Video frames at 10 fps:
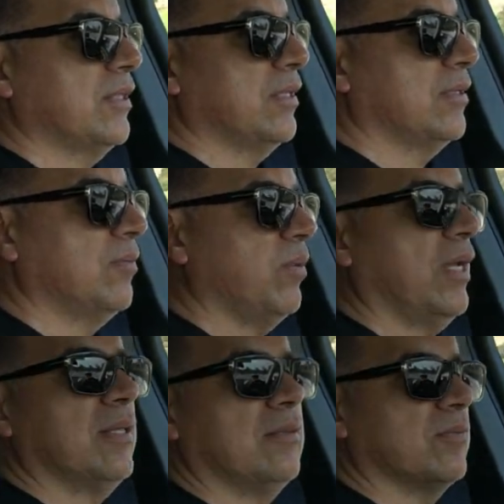a good
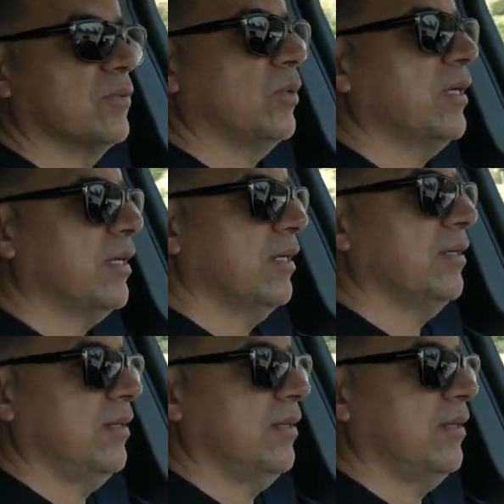blend of torque and